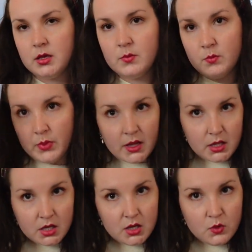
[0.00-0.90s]

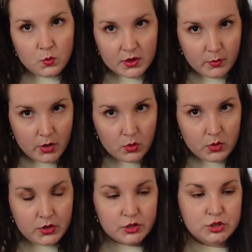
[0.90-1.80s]
but with a bow.
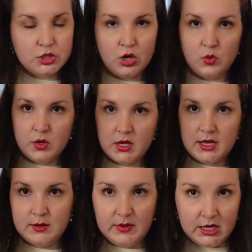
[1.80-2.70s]
So
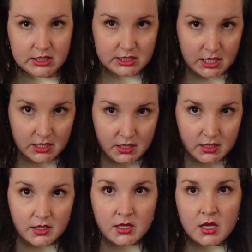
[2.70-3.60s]
headband and
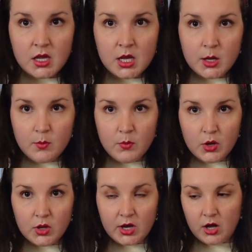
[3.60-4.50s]
then
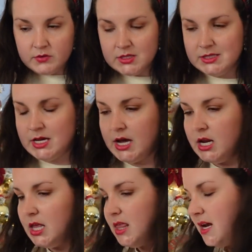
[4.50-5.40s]
bow like off to the side.
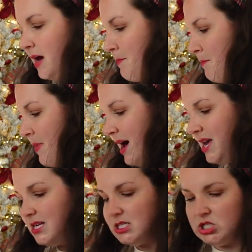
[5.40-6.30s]
And then I
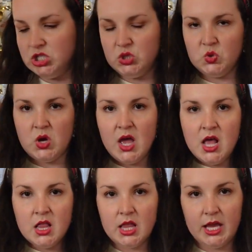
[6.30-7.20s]
might do
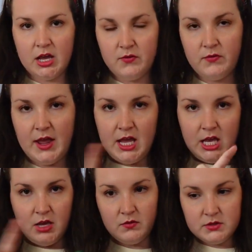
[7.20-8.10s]
like a fake
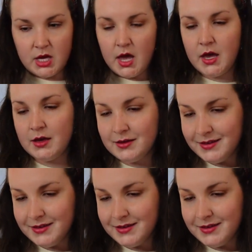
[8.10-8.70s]
gift tag